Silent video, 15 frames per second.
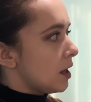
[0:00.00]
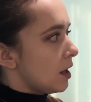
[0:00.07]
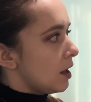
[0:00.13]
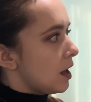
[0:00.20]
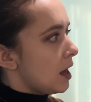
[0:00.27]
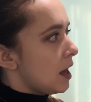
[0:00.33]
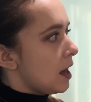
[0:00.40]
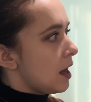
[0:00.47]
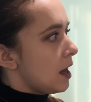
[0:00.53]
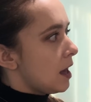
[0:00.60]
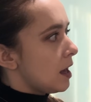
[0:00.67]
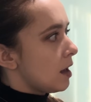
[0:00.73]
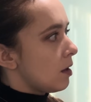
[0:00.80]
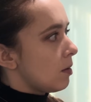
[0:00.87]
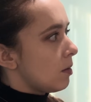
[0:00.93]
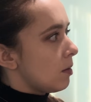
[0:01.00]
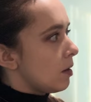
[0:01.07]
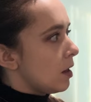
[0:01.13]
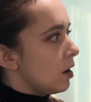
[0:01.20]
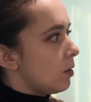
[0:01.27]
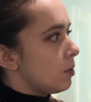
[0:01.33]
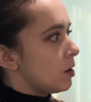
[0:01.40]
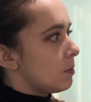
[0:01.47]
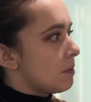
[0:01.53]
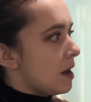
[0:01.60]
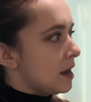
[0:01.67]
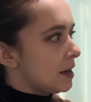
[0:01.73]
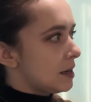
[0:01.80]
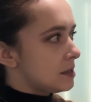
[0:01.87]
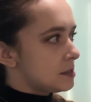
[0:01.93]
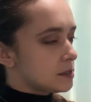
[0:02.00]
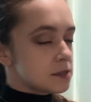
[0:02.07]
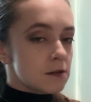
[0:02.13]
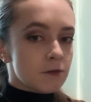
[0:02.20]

A, and I'll put a minus